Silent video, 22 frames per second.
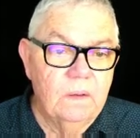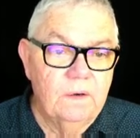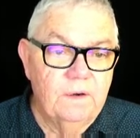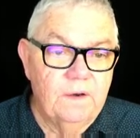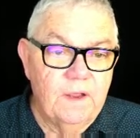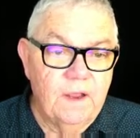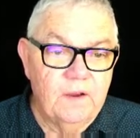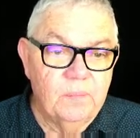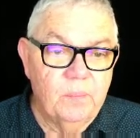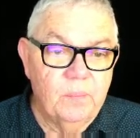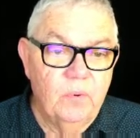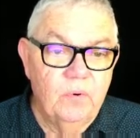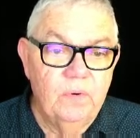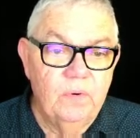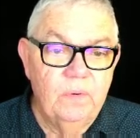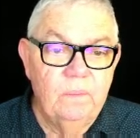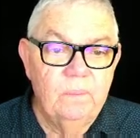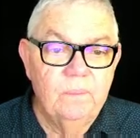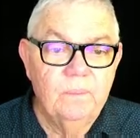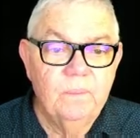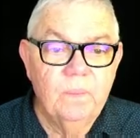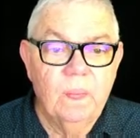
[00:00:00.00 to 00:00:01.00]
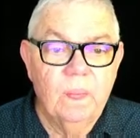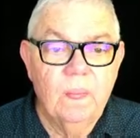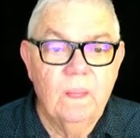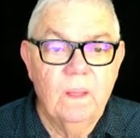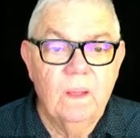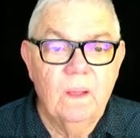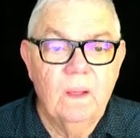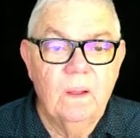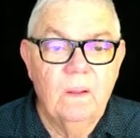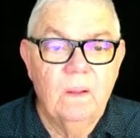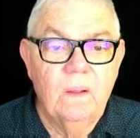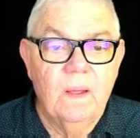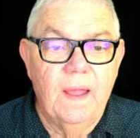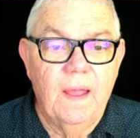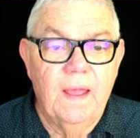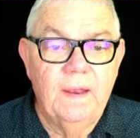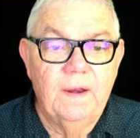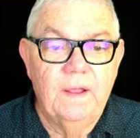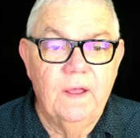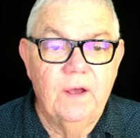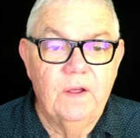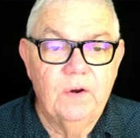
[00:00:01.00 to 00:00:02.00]
dashboard
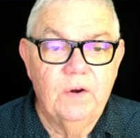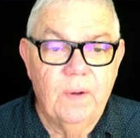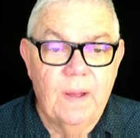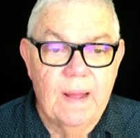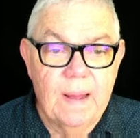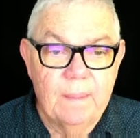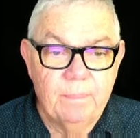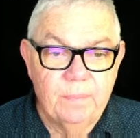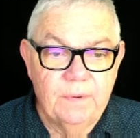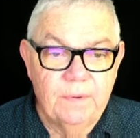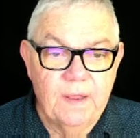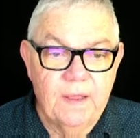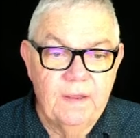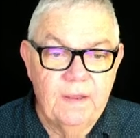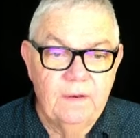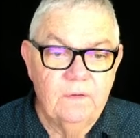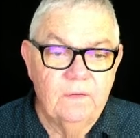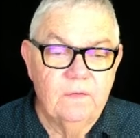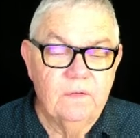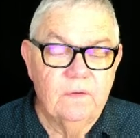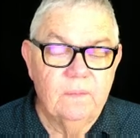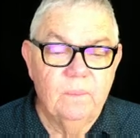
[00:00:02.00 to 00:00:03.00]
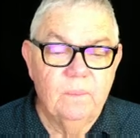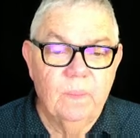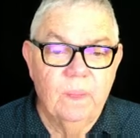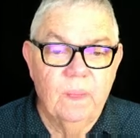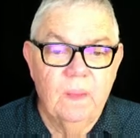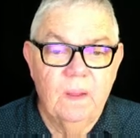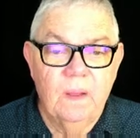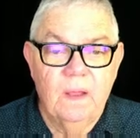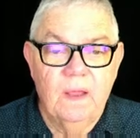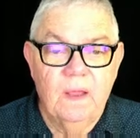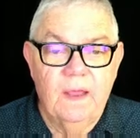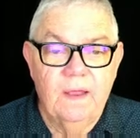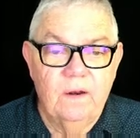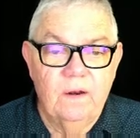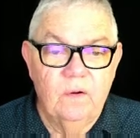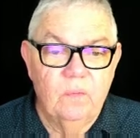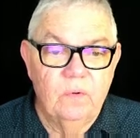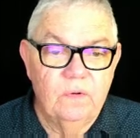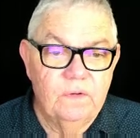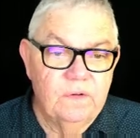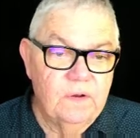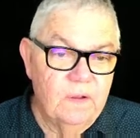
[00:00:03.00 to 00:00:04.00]
and go to updates, and it
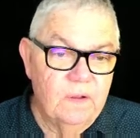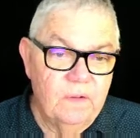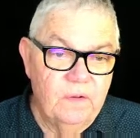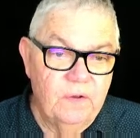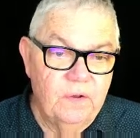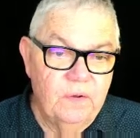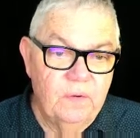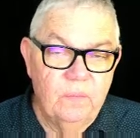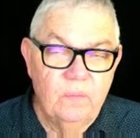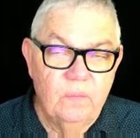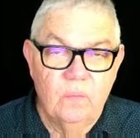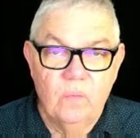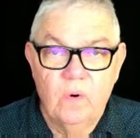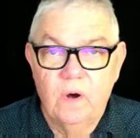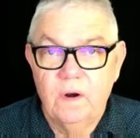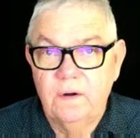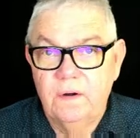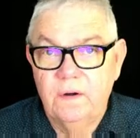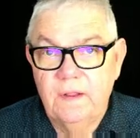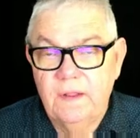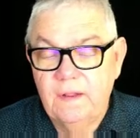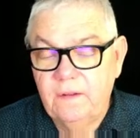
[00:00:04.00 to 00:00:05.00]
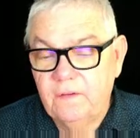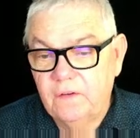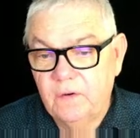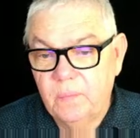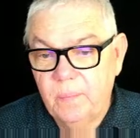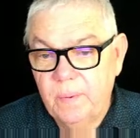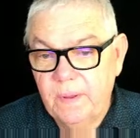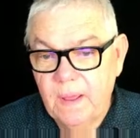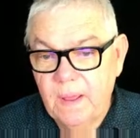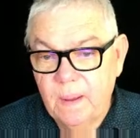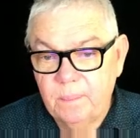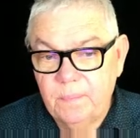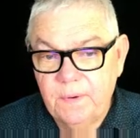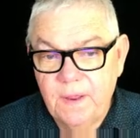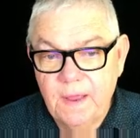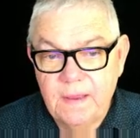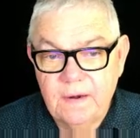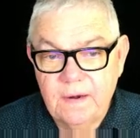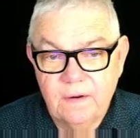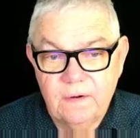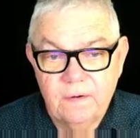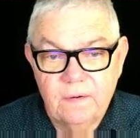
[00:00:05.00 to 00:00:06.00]
will tell you what needs to be
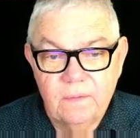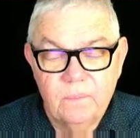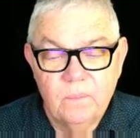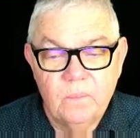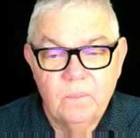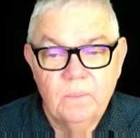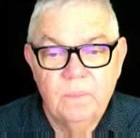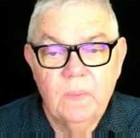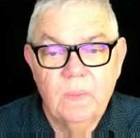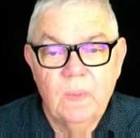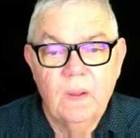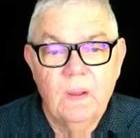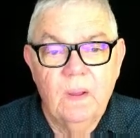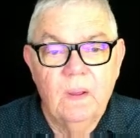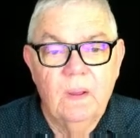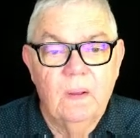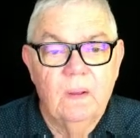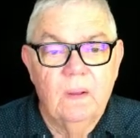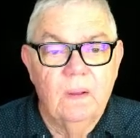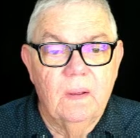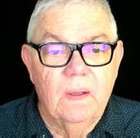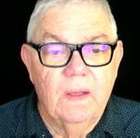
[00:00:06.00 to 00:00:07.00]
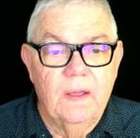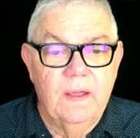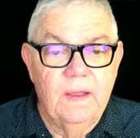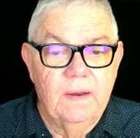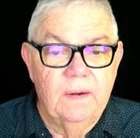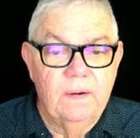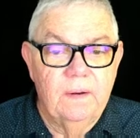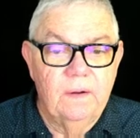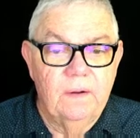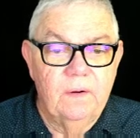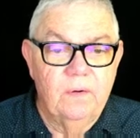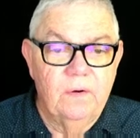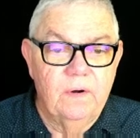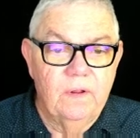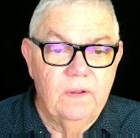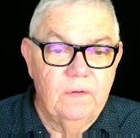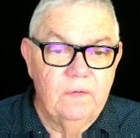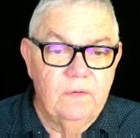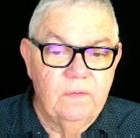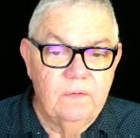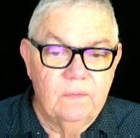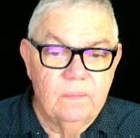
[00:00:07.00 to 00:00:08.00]
updated. And here it
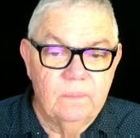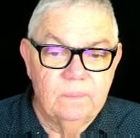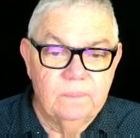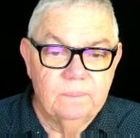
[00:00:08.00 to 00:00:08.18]
is.